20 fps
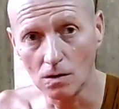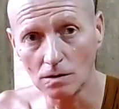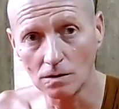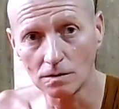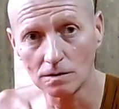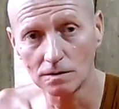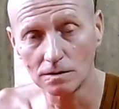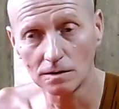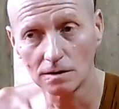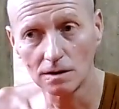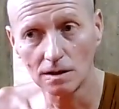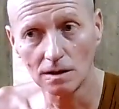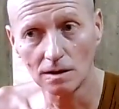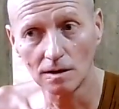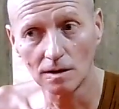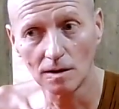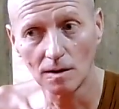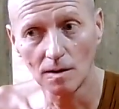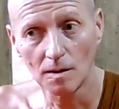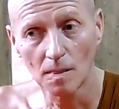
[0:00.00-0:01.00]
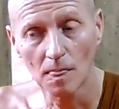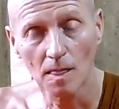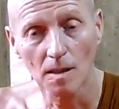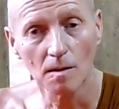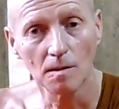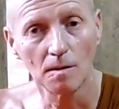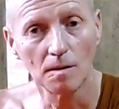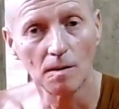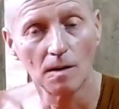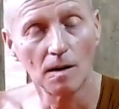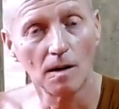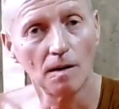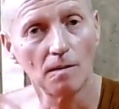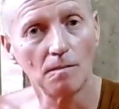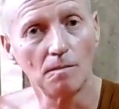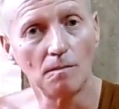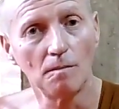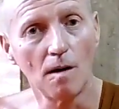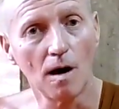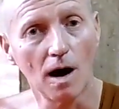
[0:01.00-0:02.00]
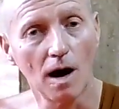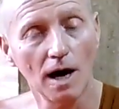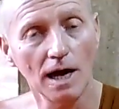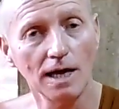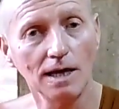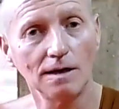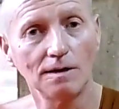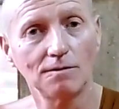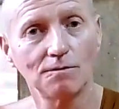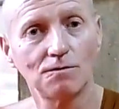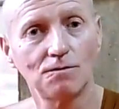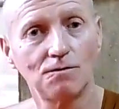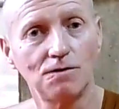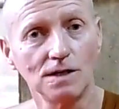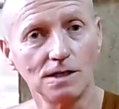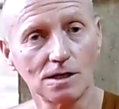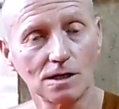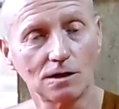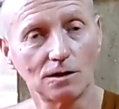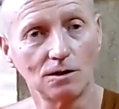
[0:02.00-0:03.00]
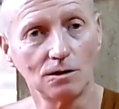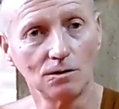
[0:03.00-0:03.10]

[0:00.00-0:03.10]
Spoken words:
my physical body